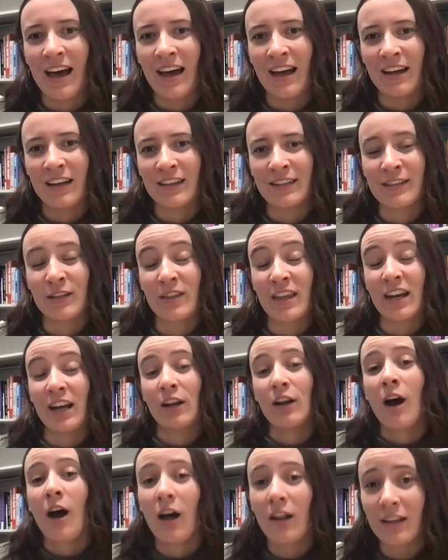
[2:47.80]
So
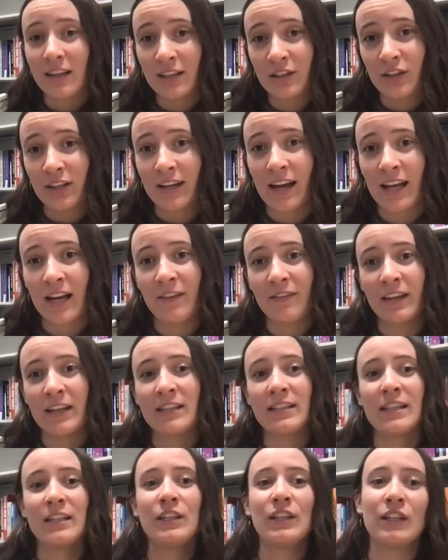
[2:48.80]
then in college, I kind of
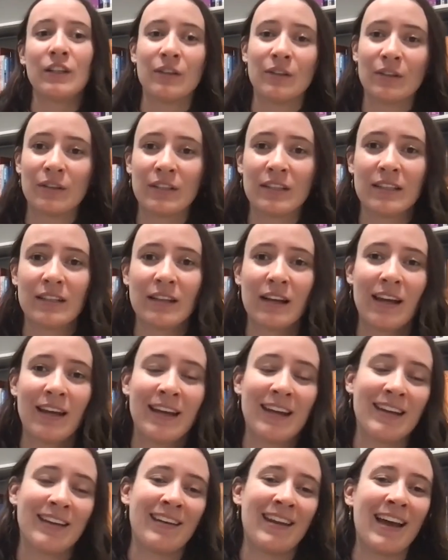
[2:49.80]
continued
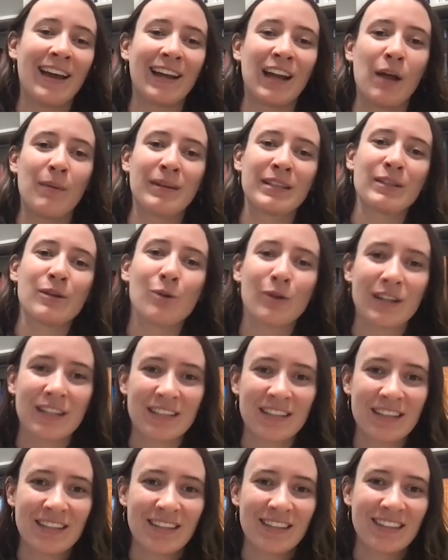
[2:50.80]
in economics
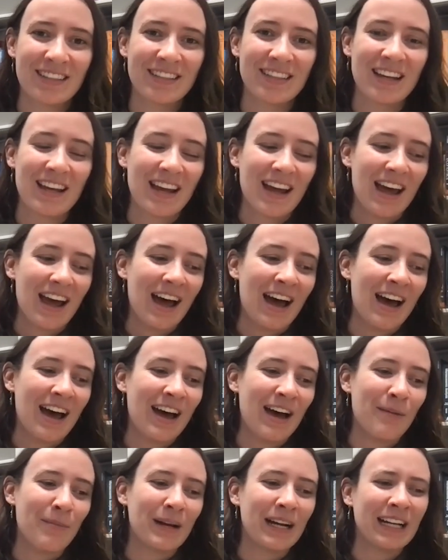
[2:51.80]
courses,
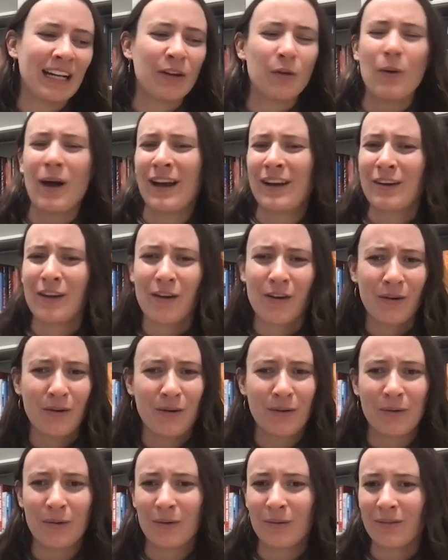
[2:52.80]
but I didn't quite
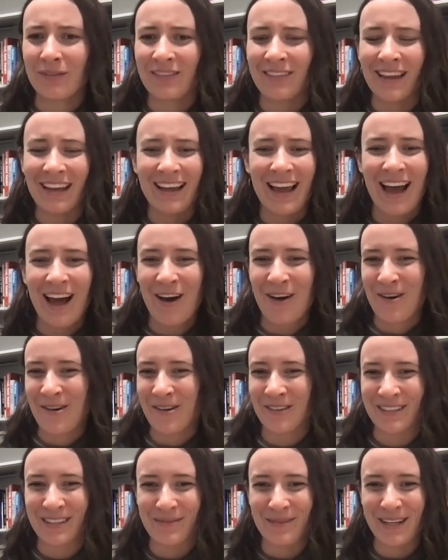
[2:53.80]
know like
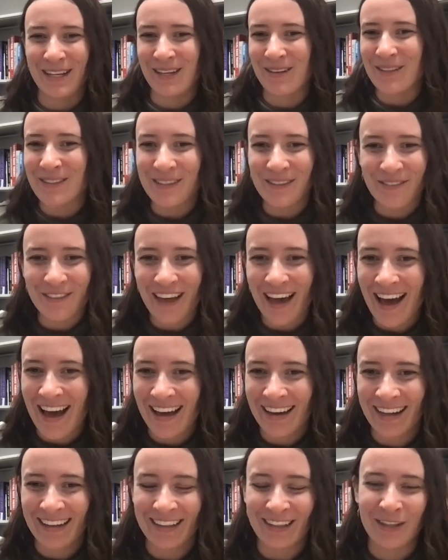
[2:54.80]
how to make use of
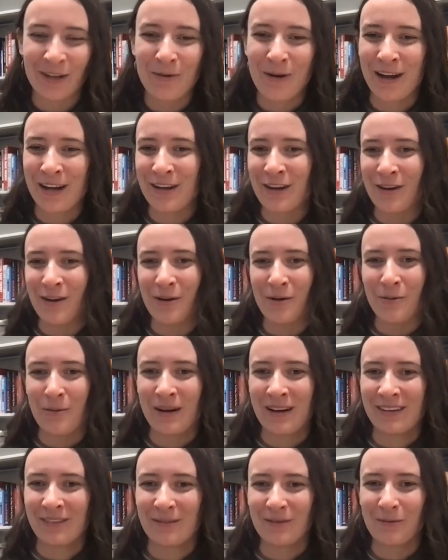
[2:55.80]
that. I didn't quite
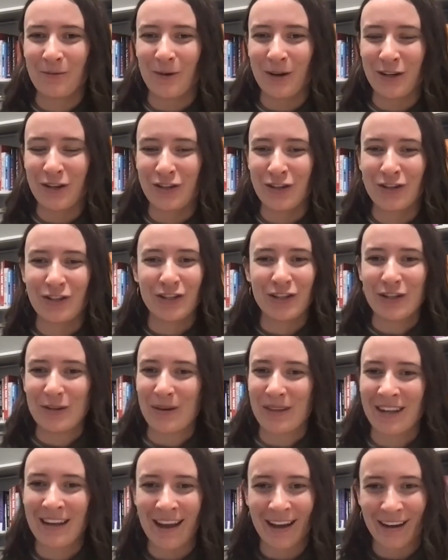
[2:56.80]
know what one should
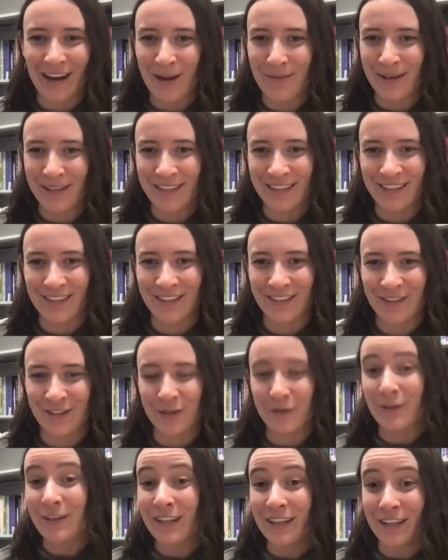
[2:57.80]
do with an economics
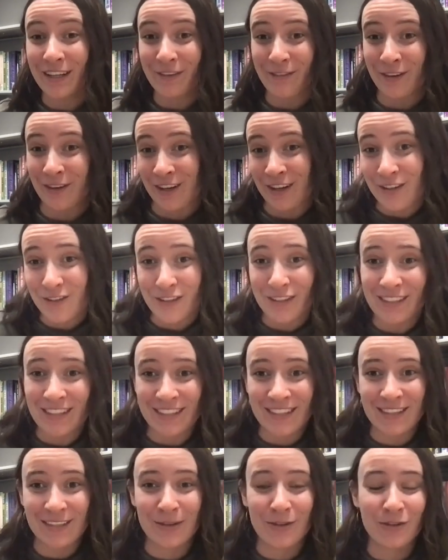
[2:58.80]
degree if you're
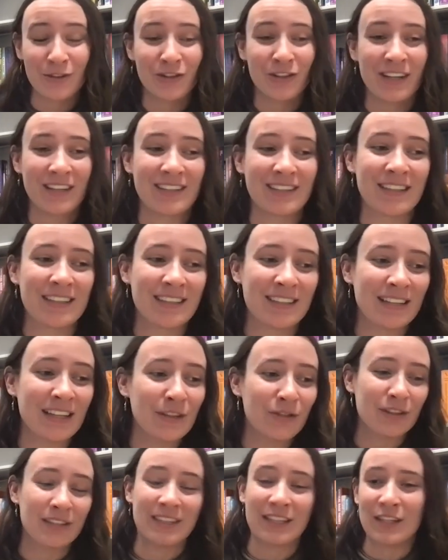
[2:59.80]
interested in social justice
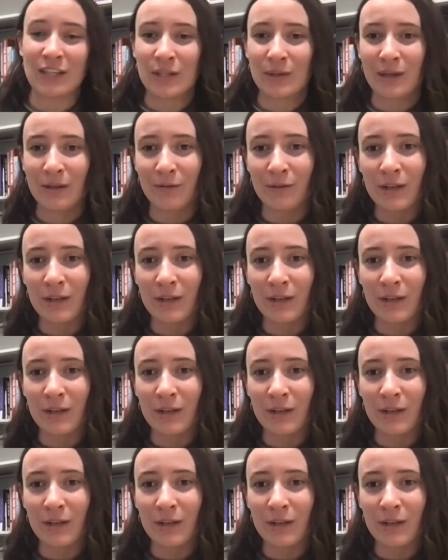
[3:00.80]
and interested in